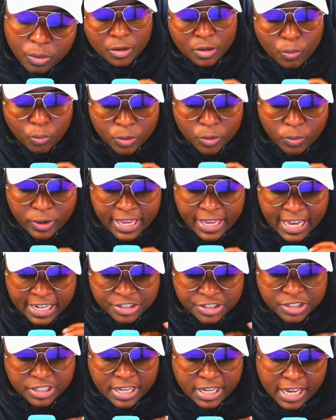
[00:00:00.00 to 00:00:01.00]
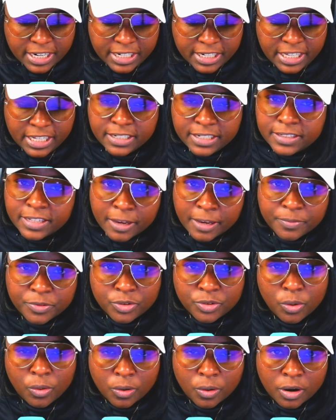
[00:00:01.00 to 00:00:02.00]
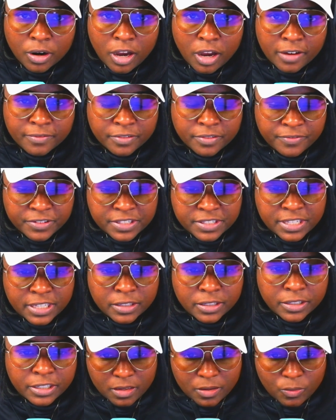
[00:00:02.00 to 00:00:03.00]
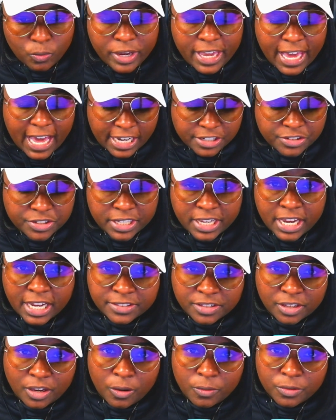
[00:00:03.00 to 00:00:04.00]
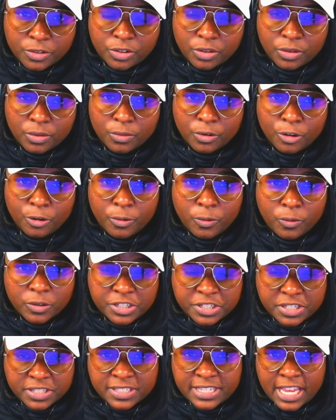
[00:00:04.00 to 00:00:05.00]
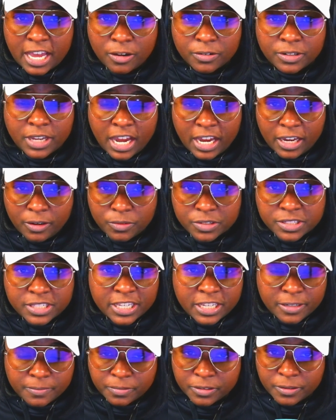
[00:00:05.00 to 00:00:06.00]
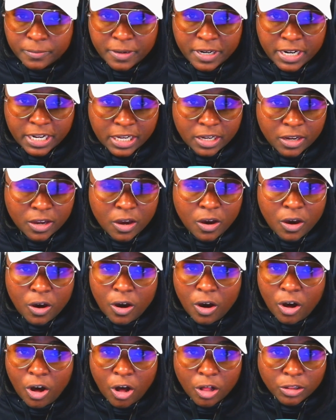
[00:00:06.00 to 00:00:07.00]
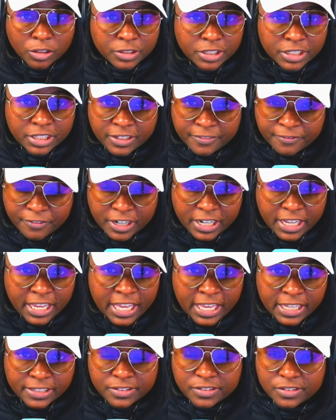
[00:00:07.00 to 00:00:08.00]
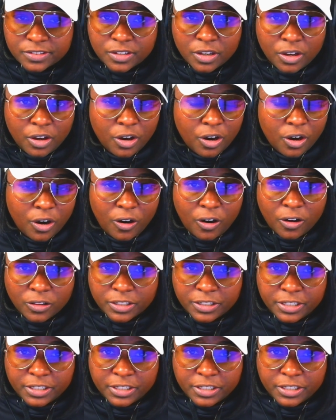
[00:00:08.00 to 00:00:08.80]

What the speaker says: When we actually got an in-depth tour of the facility, we actually got to go into the room in which the sound guy was implementing all of the different hits, all of the